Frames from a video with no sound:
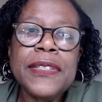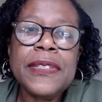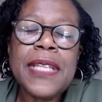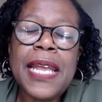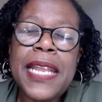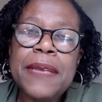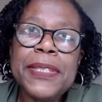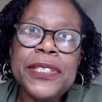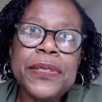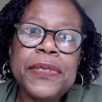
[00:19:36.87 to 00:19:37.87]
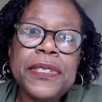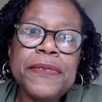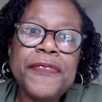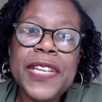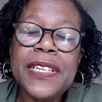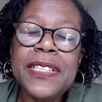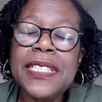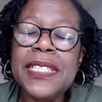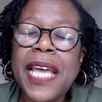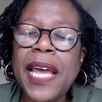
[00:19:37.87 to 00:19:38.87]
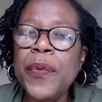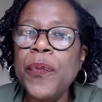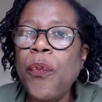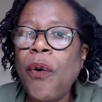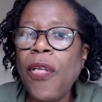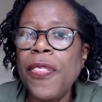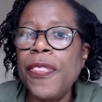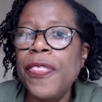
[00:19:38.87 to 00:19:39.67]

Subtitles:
enables you to fully understand what